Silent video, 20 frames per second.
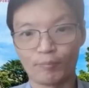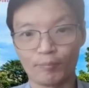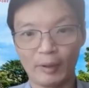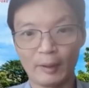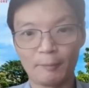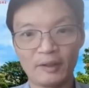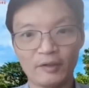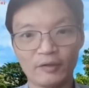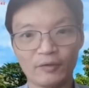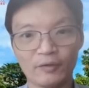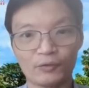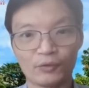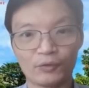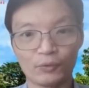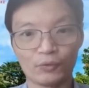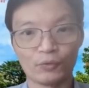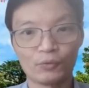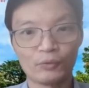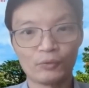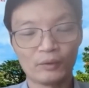Maybe you
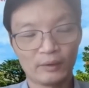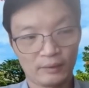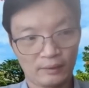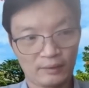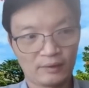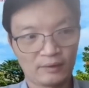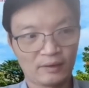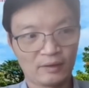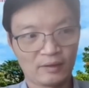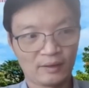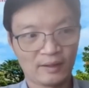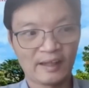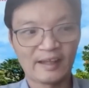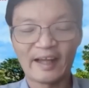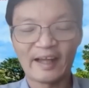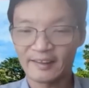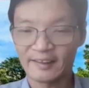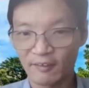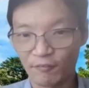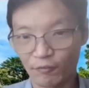do
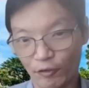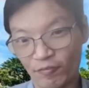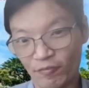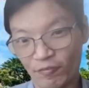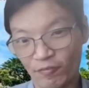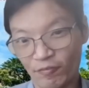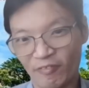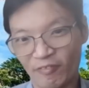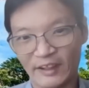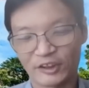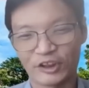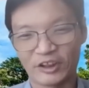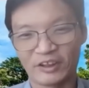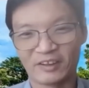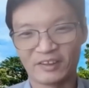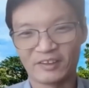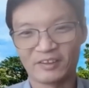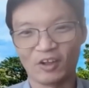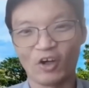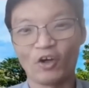collective reflection
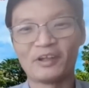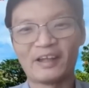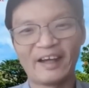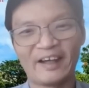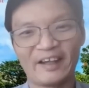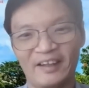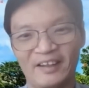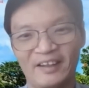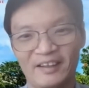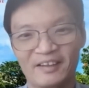online,